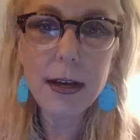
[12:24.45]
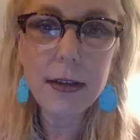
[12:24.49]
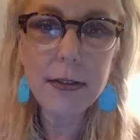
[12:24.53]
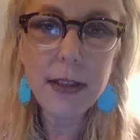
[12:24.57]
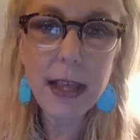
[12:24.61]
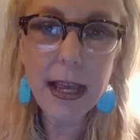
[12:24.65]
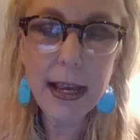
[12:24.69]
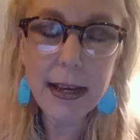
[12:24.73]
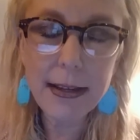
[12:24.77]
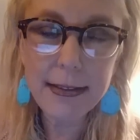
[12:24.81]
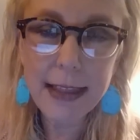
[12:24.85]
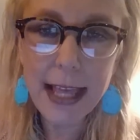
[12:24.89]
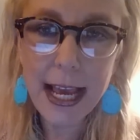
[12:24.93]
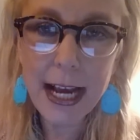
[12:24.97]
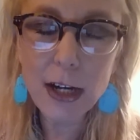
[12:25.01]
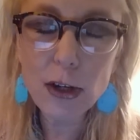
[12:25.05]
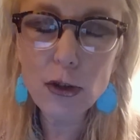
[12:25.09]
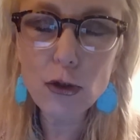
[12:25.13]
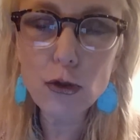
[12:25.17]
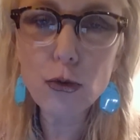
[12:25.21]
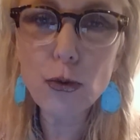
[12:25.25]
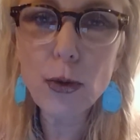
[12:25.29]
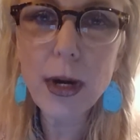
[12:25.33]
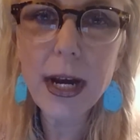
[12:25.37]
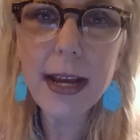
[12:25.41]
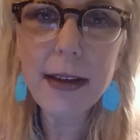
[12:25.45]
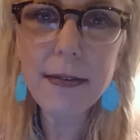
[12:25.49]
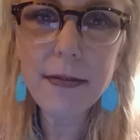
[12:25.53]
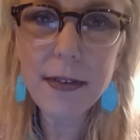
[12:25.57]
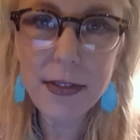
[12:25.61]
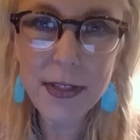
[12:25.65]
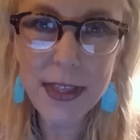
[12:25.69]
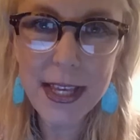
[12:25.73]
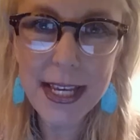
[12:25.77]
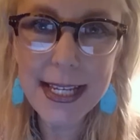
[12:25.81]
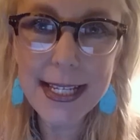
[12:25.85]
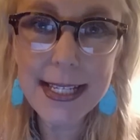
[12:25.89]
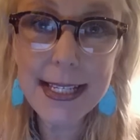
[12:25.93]
They then
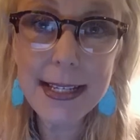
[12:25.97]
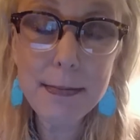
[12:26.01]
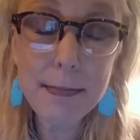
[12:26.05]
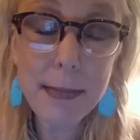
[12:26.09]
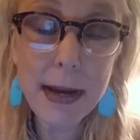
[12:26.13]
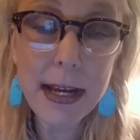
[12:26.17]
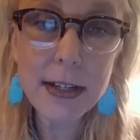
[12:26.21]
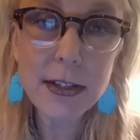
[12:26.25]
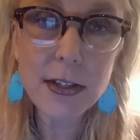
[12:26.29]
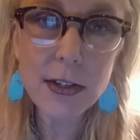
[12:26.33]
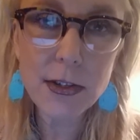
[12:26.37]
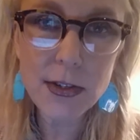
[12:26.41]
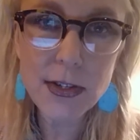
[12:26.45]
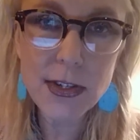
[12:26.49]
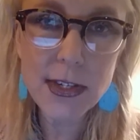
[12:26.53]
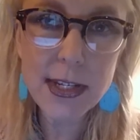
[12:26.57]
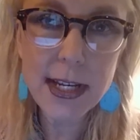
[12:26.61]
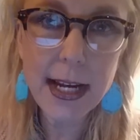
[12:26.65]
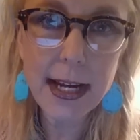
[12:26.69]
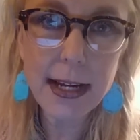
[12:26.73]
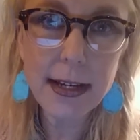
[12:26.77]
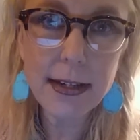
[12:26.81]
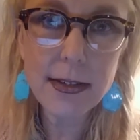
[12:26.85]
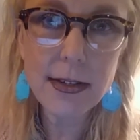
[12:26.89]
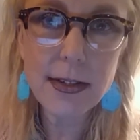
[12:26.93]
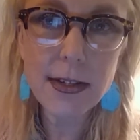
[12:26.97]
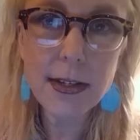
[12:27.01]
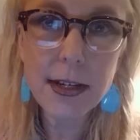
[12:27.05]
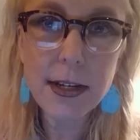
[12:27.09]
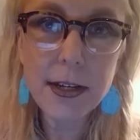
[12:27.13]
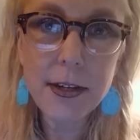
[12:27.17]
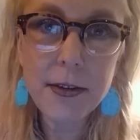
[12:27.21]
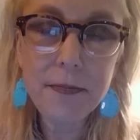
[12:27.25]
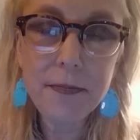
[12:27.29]
crave this mental state,